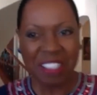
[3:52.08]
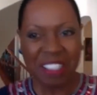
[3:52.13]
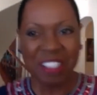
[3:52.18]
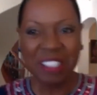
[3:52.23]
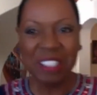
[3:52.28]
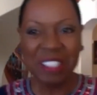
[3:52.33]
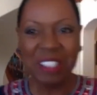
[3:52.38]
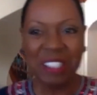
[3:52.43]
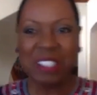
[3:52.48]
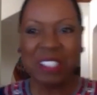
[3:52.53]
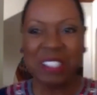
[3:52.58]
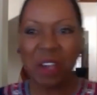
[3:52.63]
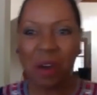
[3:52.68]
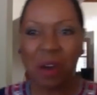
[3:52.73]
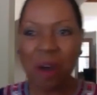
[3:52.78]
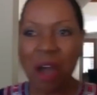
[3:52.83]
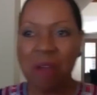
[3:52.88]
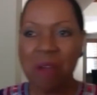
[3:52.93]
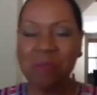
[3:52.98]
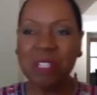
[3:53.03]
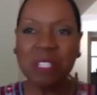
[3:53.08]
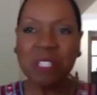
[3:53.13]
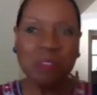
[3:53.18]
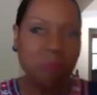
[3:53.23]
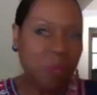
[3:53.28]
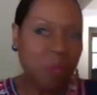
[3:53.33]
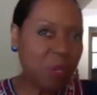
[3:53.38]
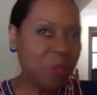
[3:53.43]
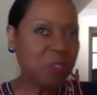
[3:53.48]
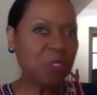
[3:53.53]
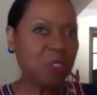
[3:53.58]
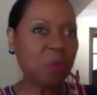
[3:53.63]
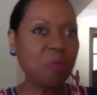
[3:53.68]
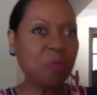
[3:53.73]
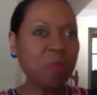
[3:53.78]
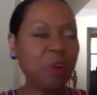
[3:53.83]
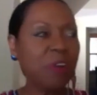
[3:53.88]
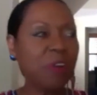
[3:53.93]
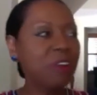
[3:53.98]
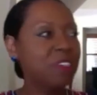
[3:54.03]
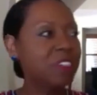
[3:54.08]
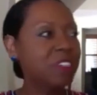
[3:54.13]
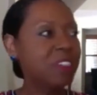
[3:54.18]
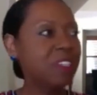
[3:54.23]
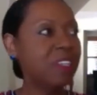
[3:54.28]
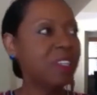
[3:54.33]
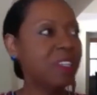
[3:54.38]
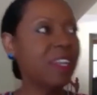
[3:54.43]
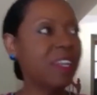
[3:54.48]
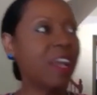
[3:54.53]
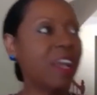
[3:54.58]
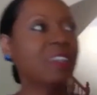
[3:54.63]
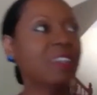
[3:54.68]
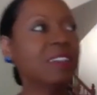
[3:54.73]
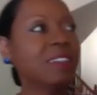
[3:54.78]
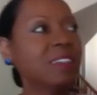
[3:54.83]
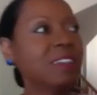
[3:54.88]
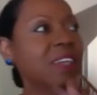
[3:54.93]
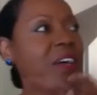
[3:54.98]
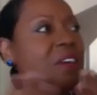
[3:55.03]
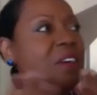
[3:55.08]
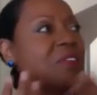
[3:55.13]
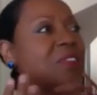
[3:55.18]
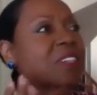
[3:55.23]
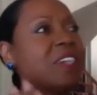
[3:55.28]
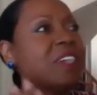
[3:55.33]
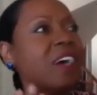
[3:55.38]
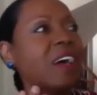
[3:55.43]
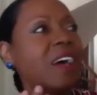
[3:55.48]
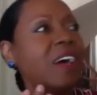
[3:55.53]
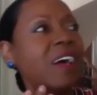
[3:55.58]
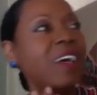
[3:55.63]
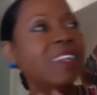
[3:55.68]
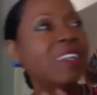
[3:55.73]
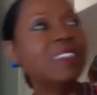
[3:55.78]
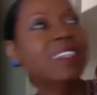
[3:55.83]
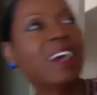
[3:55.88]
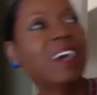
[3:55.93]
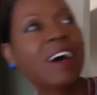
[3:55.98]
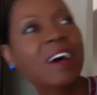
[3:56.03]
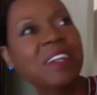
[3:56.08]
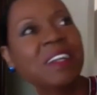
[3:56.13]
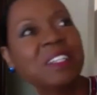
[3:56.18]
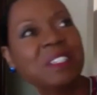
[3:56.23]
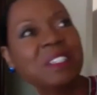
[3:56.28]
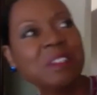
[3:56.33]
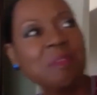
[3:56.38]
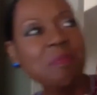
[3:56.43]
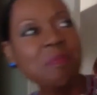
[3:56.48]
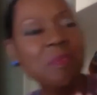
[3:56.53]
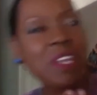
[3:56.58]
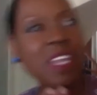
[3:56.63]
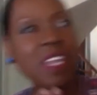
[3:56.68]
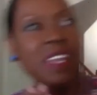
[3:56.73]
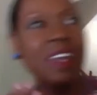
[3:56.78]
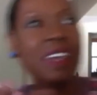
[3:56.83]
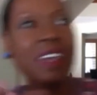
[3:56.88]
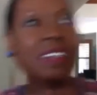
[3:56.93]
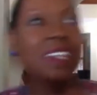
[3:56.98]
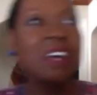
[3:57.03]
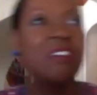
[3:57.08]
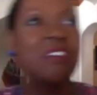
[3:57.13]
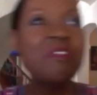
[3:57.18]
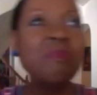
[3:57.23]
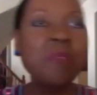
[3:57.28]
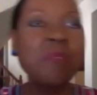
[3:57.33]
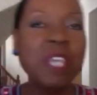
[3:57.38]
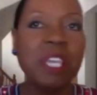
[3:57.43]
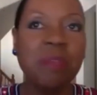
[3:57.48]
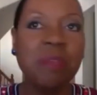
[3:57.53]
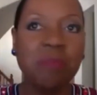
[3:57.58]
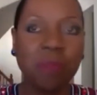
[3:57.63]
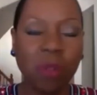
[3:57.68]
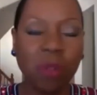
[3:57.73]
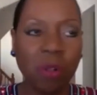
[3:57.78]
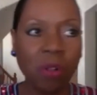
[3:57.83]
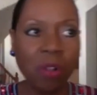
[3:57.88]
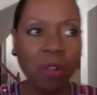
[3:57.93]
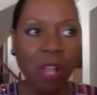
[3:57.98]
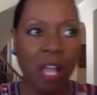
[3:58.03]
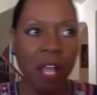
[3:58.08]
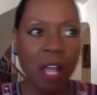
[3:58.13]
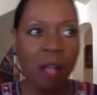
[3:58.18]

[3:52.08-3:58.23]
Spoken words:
So I'm a spiritual person. I love God. God is in me. I love people.